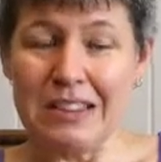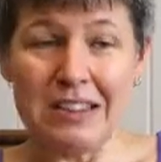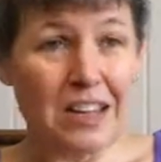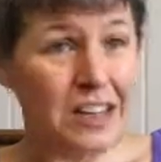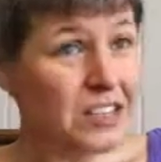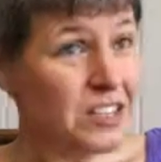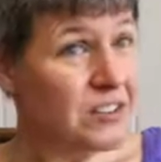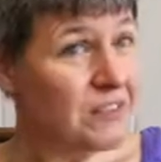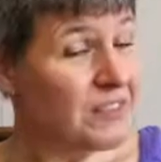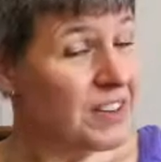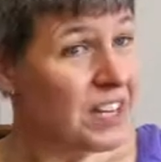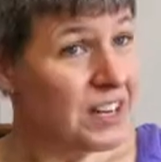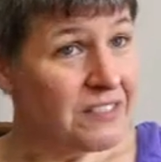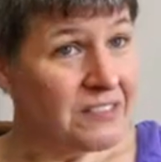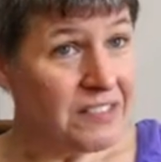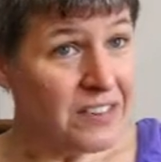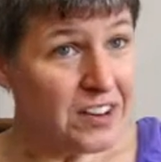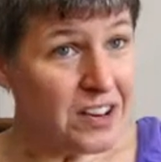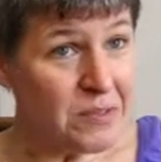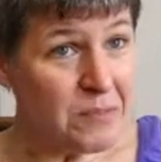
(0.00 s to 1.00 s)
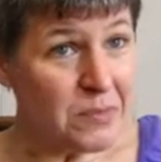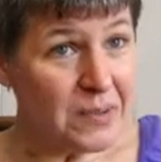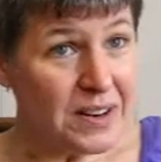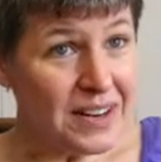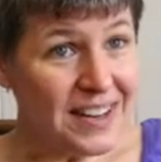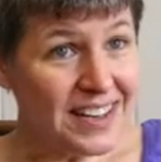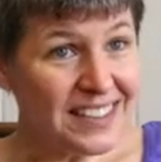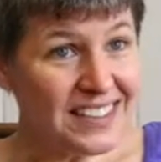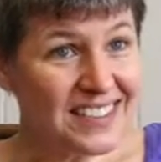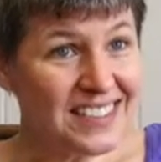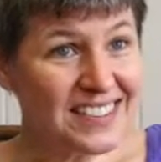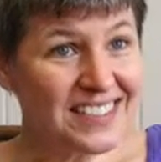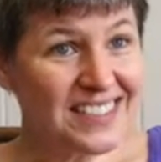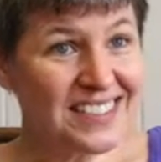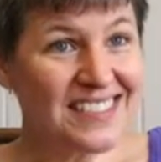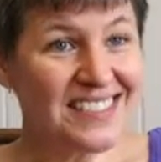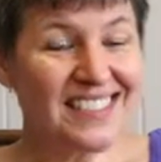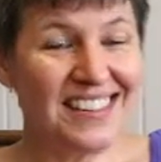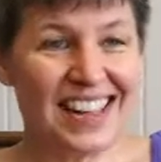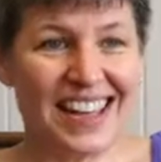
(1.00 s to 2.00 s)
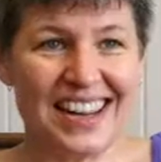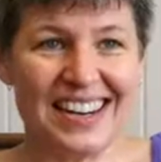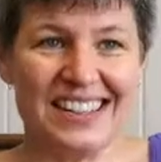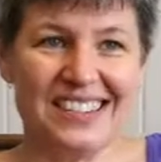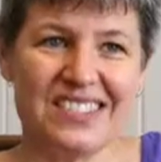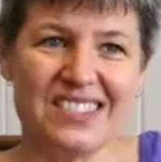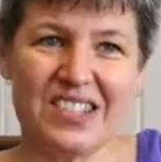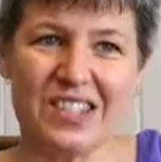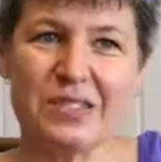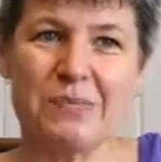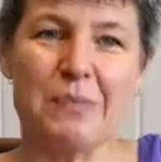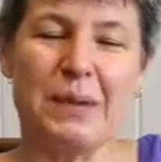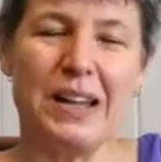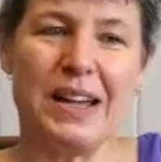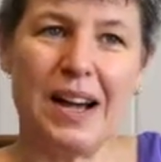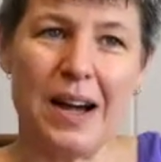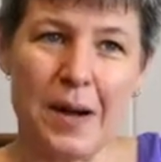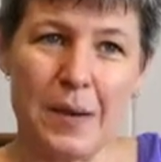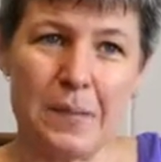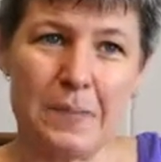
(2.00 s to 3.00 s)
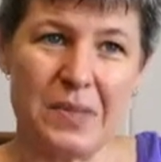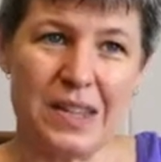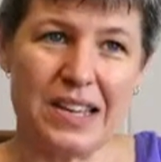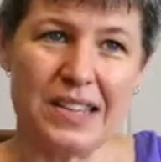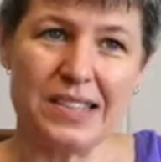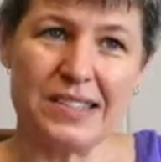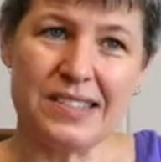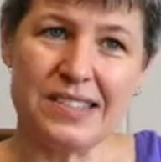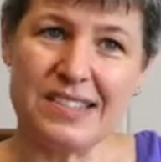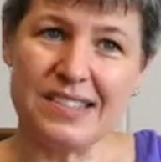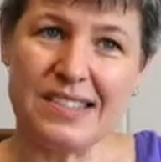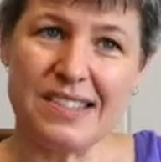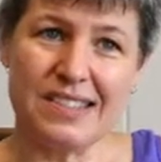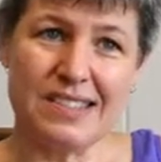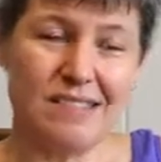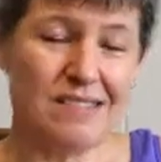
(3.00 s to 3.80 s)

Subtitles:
lots of invertebrates, and it's just become this